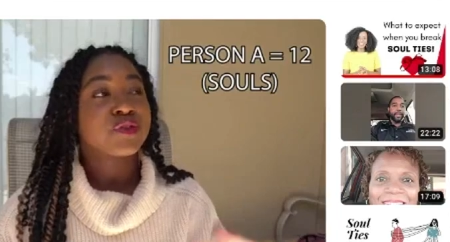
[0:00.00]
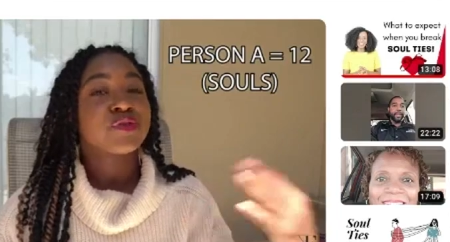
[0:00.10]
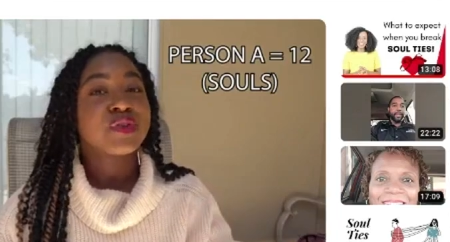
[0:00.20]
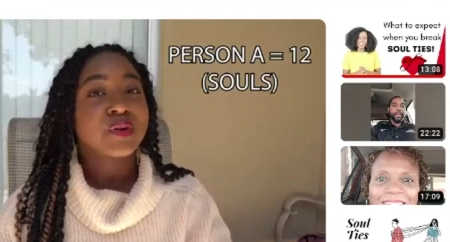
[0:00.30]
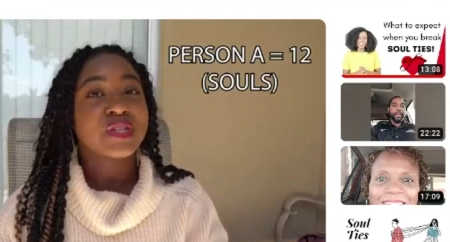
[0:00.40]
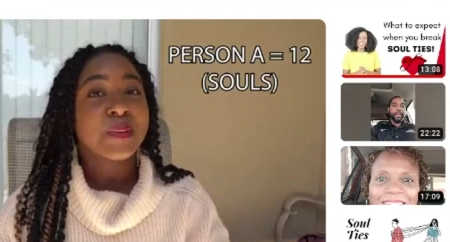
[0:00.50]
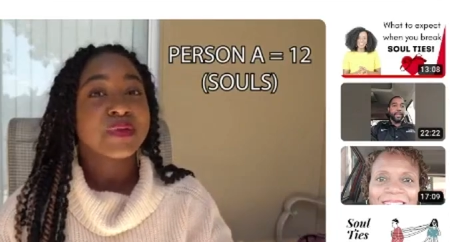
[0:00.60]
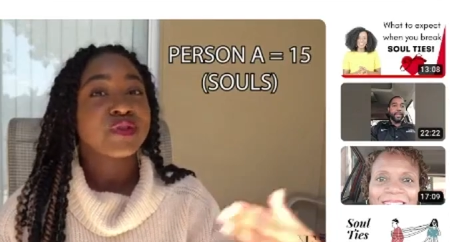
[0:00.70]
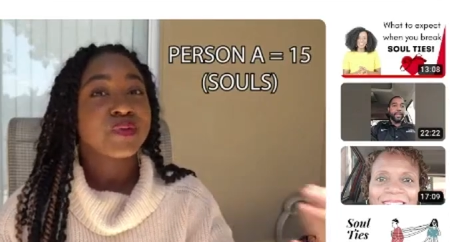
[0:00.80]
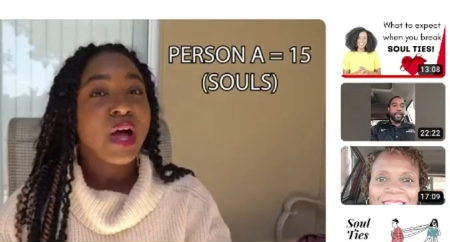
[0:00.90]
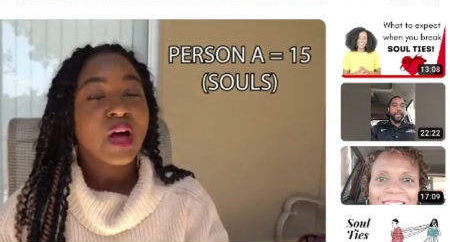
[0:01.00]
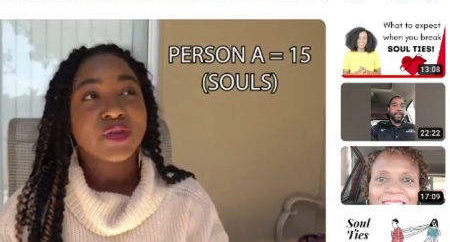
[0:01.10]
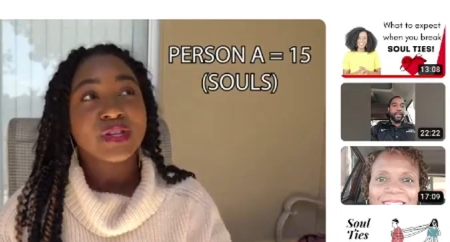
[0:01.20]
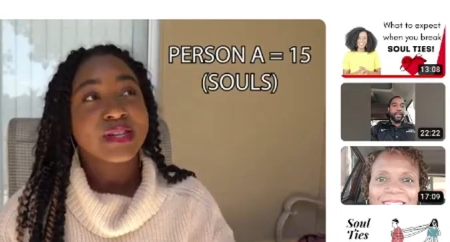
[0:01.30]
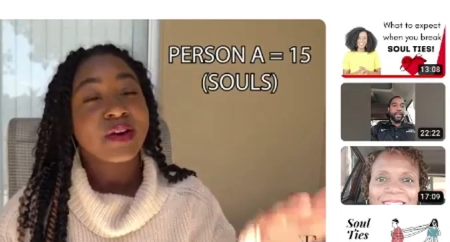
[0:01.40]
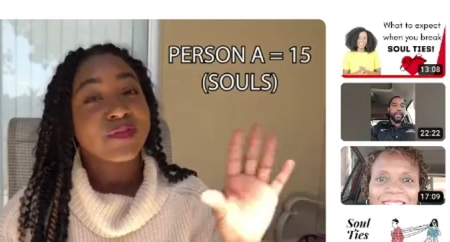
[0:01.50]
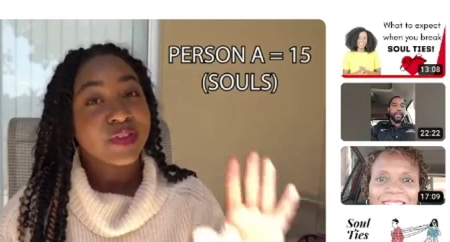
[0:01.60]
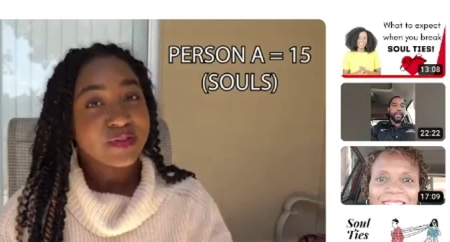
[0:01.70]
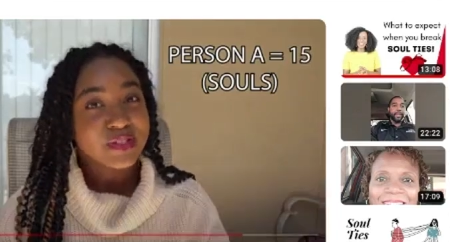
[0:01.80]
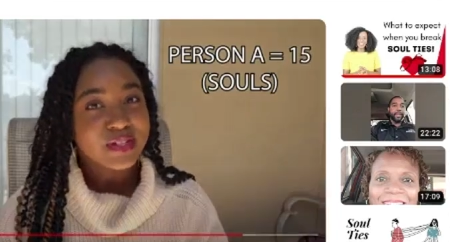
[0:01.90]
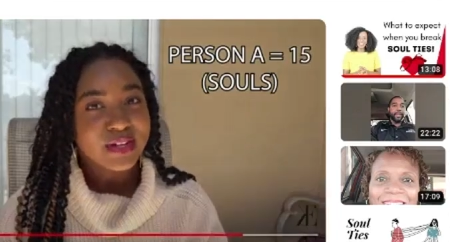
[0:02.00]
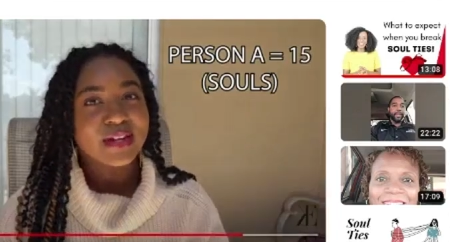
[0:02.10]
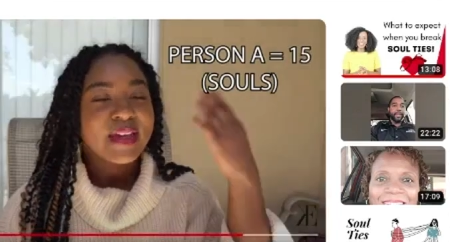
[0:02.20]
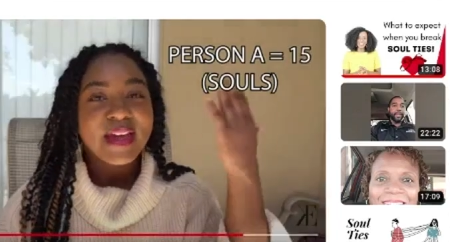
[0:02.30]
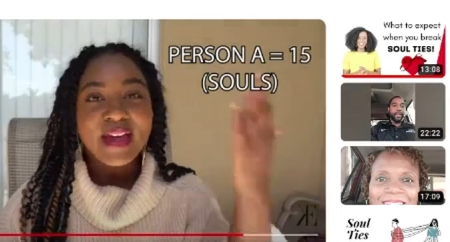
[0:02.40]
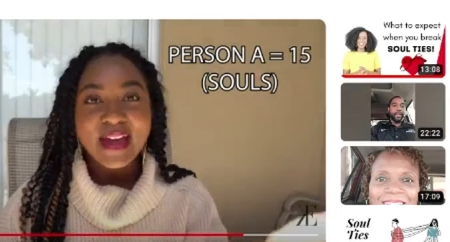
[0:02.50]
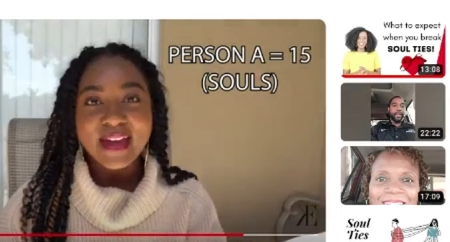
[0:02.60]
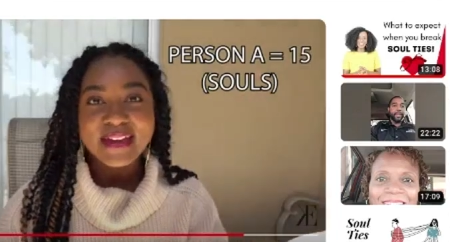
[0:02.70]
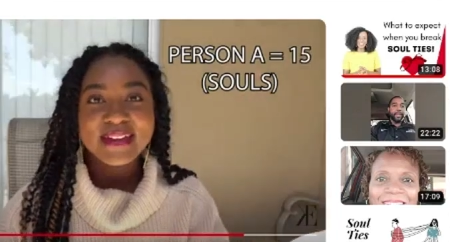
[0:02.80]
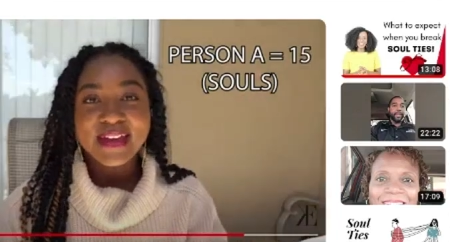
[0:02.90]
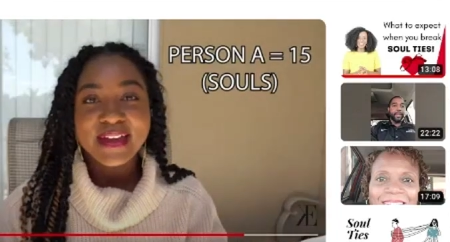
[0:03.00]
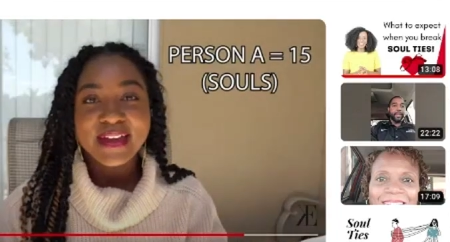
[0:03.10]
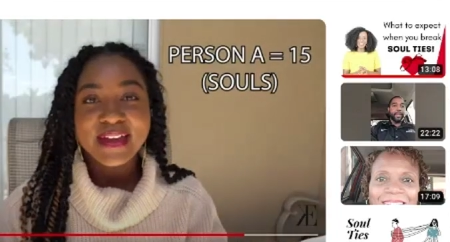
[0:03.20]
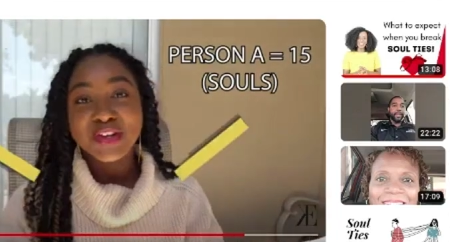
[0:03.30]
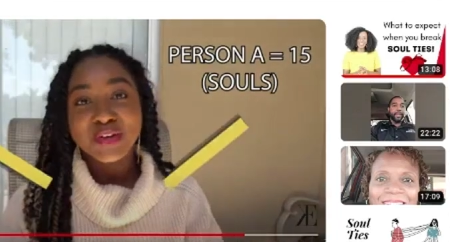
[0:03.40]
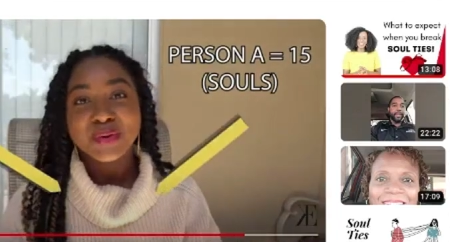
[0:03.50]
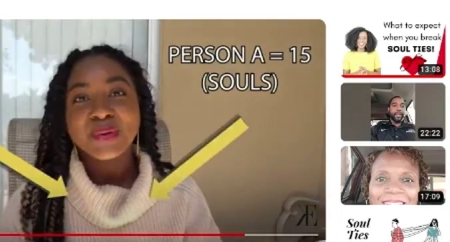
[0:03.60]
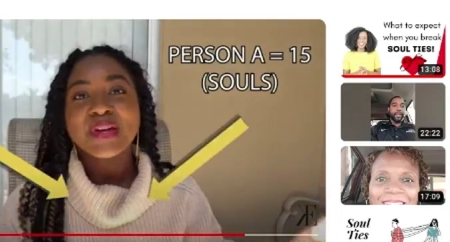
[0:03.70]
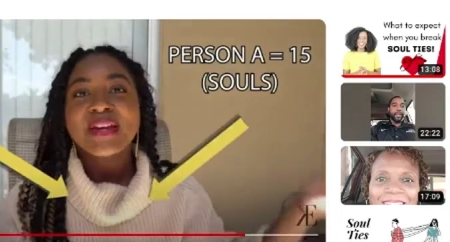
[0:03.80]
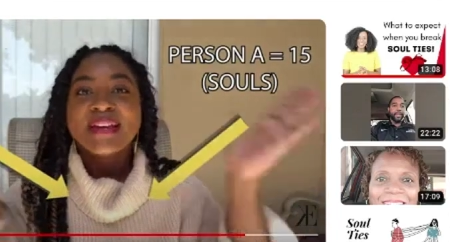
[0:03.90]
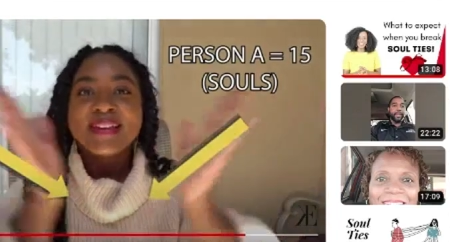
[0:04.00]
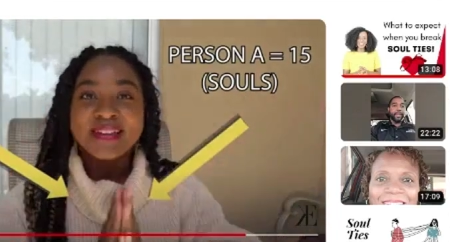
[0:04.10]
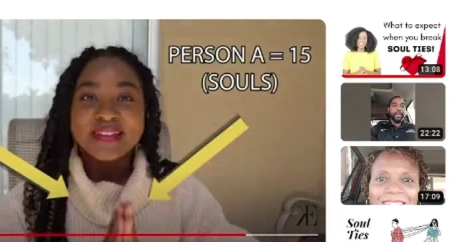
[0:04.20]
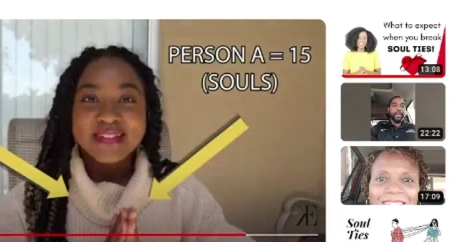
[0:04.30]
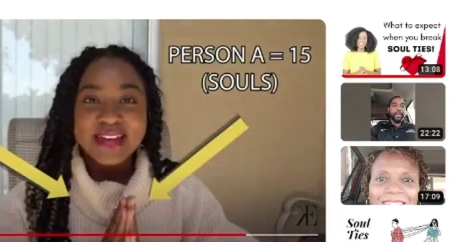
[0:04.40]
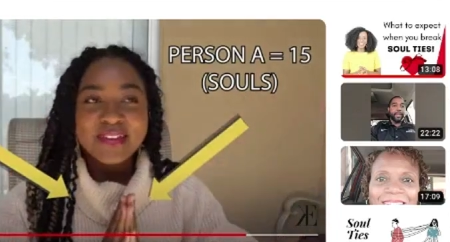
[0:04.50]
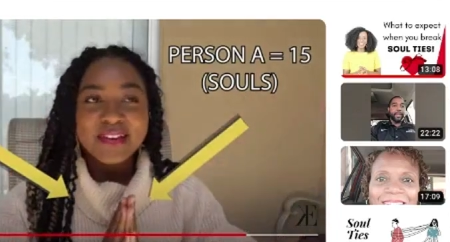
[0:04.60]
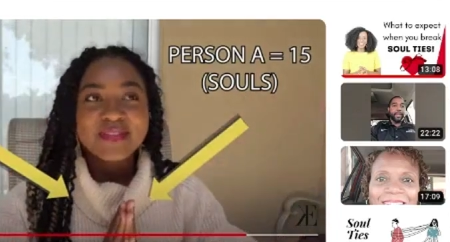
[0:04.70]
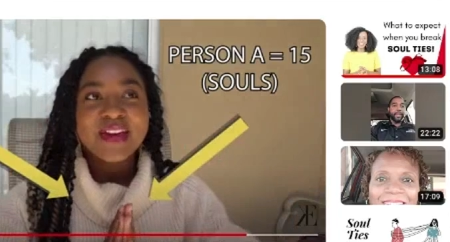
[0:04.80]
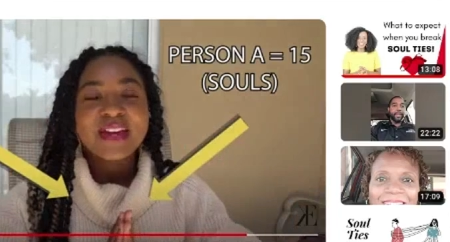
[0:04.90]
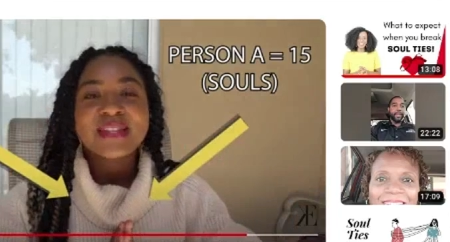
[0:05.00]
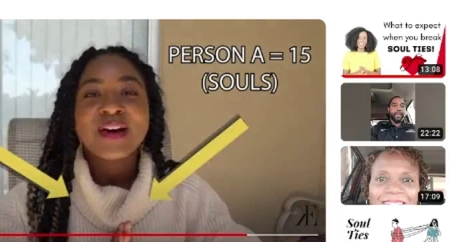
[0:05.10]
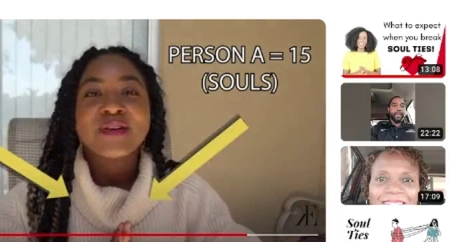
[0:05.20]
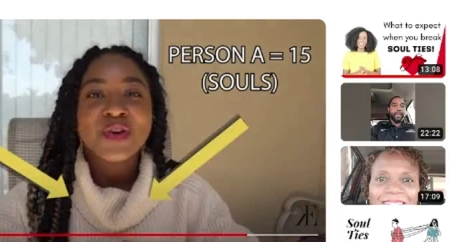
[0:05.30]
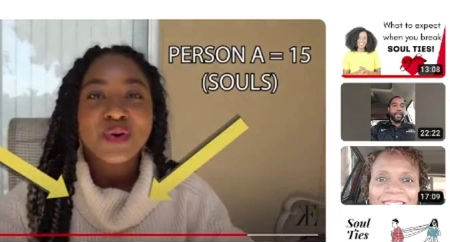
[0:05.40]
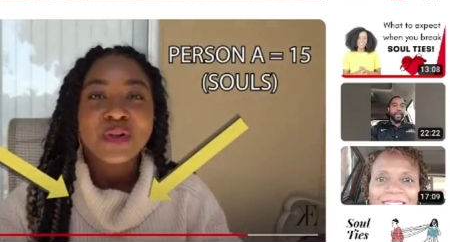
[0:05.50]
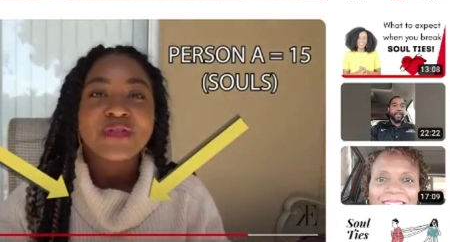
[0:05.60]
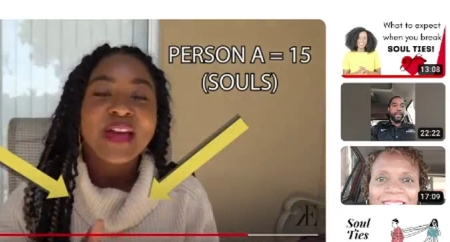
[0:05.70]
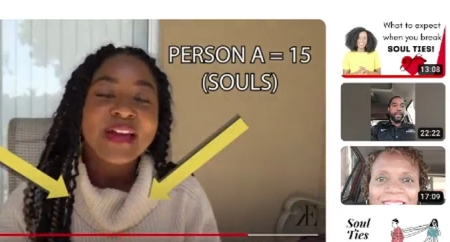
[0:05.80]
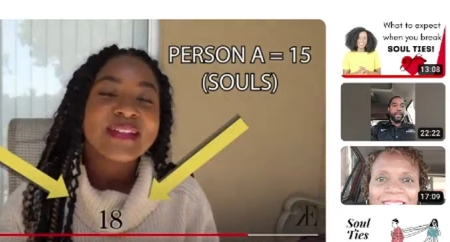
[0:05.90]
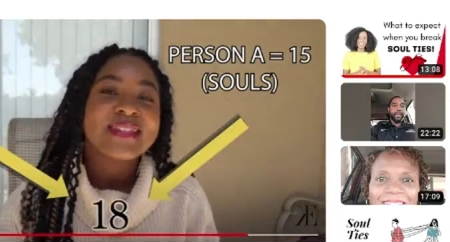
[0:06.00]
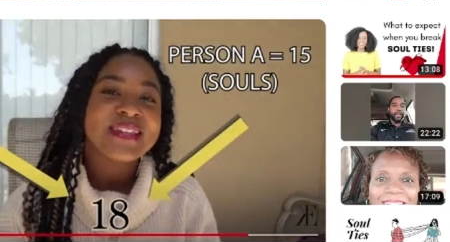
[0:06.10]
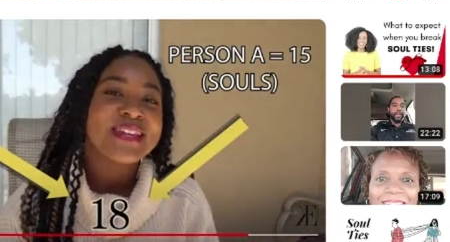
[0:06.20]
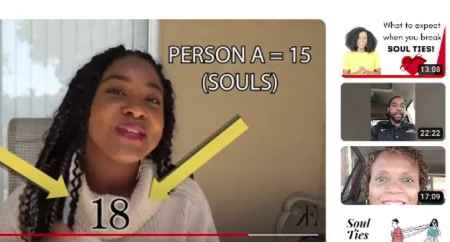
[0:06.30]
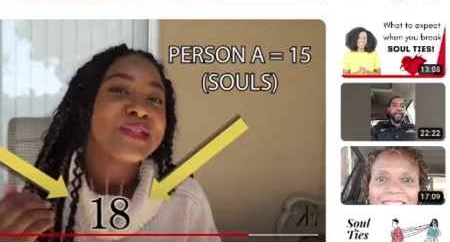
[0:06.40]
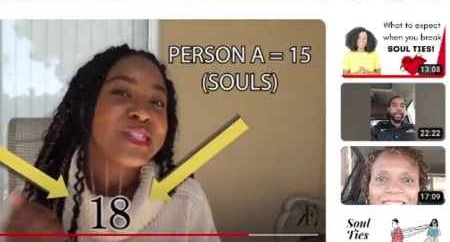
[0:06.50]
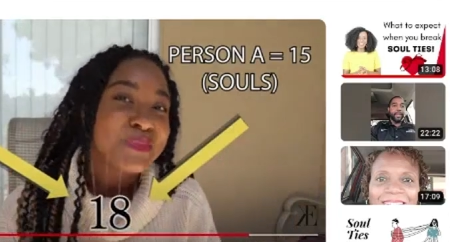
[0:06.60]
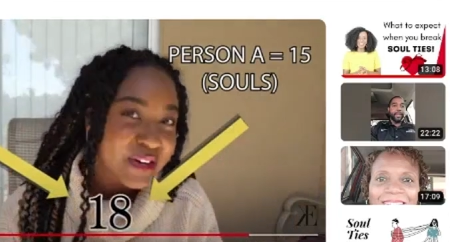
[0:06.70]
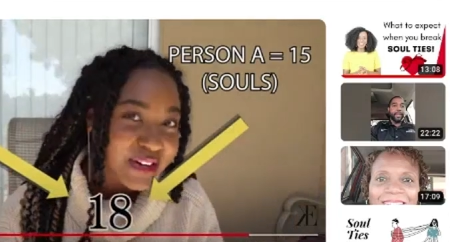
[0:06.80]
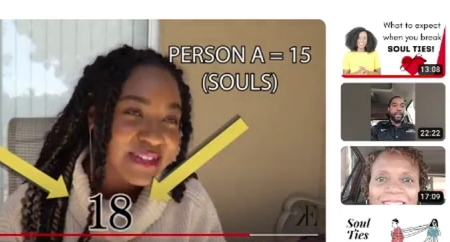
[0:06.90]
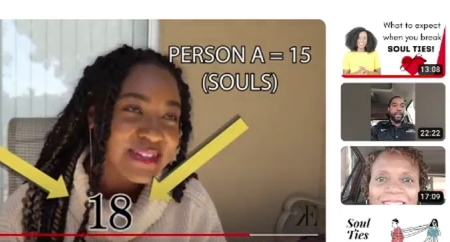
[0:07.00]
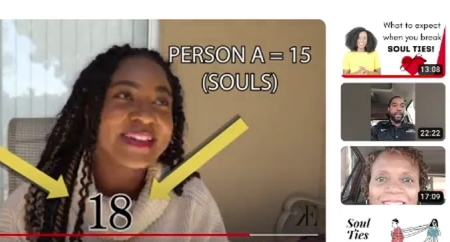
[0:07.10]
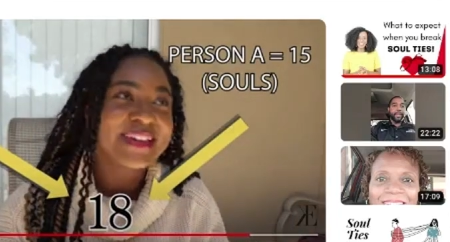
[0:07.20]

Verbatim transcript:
Speaker 1: three on top of the 12, which is now 15. A, you get together. That is now a total of 18 spirits.